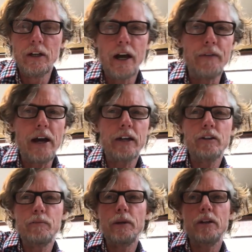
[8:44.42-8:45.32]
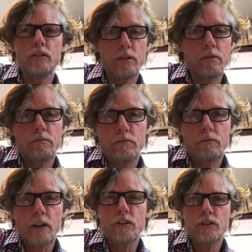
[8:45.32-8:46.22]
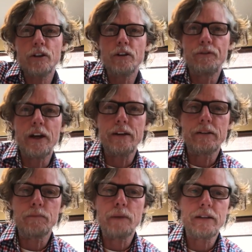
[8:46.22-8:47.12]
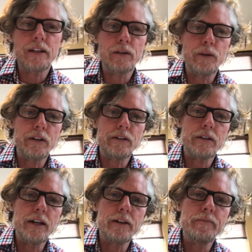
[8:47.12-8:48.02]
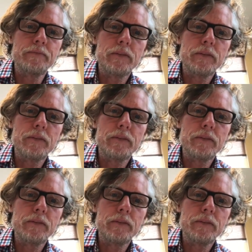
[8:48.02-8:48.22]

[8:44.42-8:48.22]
And that could be just a stern face is basically what he's saying.